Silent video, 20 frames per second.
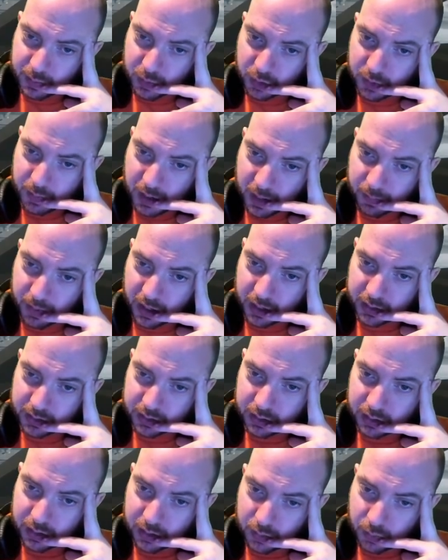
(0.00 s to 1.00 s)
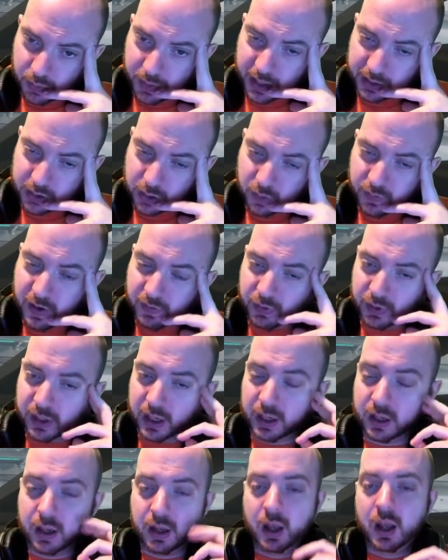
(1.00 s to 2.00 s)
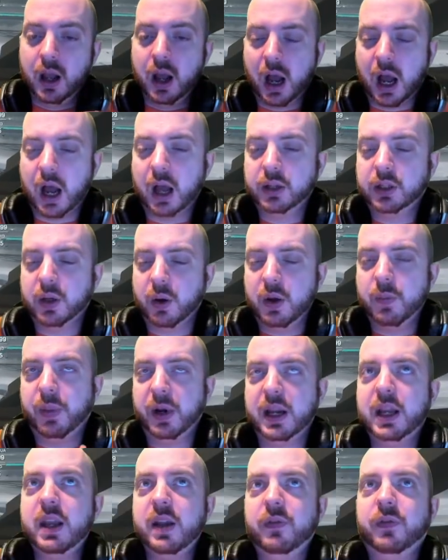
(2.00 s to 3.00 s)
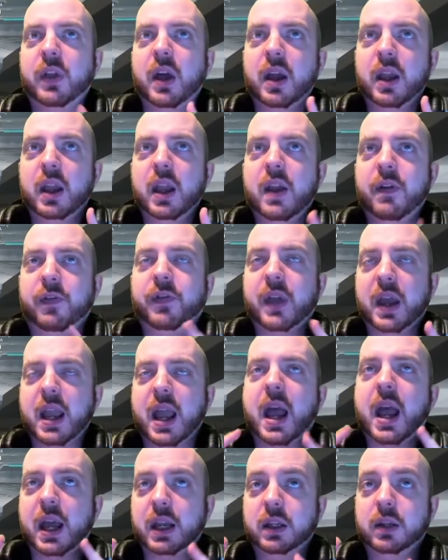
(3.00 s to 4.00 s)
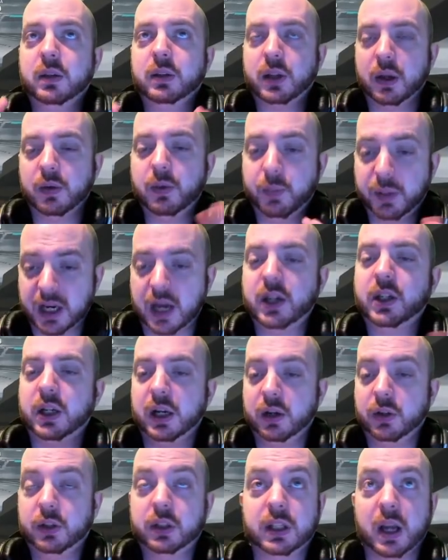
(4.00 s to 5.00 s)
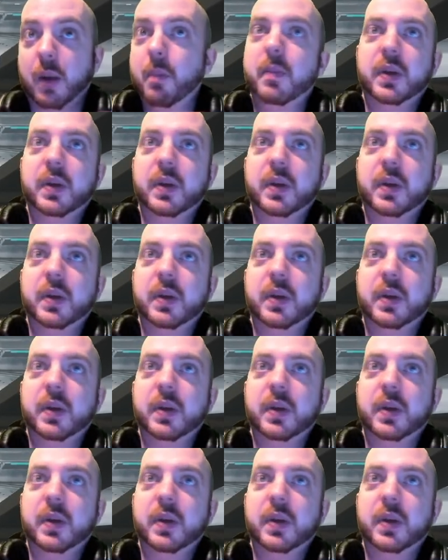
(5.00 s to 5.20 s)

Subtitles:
multiplayer part, Would that solve everything? So I believe that if they had some